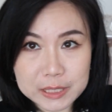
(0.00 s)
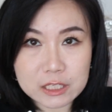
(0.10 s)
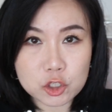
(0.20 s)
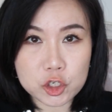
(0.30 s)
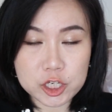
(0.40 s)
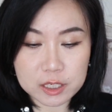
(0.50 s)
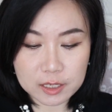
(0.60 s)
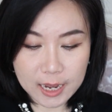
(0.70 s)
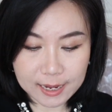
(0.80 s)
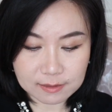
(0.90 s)

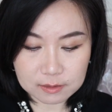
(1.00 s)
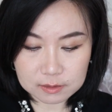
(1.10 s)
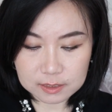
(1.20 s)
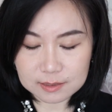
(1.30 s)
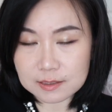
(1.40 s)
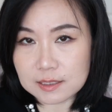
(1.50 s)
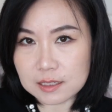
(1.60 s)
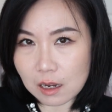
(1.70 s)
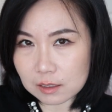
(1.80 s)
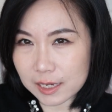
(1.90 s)
peachy and
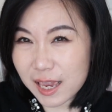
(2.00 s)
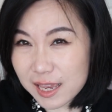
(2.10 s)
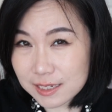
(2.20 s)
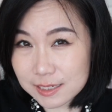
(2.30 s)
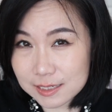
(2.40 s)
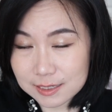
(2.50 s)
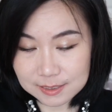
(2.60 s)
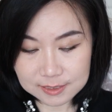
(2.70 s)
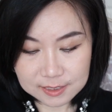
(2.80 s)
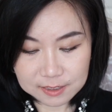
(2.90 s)
sun-kissed
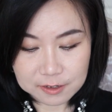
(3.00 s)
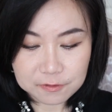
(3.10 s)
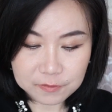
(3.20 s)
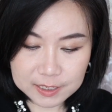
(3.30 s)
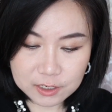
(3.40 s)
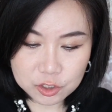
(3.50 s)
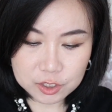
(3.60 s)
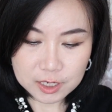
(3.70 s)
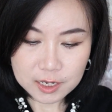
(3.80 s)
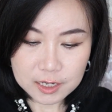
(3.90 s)

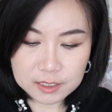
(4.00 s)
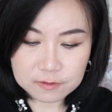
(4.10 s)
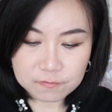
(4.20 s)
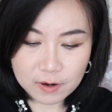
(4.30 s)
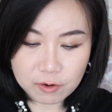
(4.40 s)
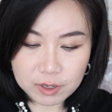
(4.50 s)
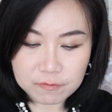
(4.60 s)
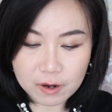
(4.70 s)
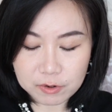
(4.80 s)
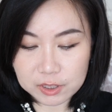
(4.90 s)
finish. It's very,
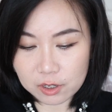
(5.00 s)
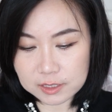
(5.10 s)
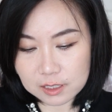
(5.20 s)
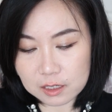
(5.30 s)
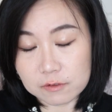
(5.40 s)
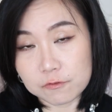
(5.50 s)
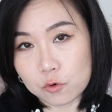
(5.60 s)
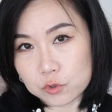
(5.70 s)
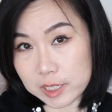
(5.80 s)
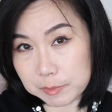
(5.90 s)
very nice color
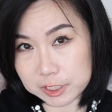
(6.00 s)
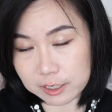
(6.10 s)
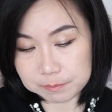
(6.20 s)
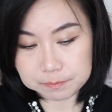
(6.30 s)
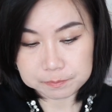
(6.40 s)
for summertime.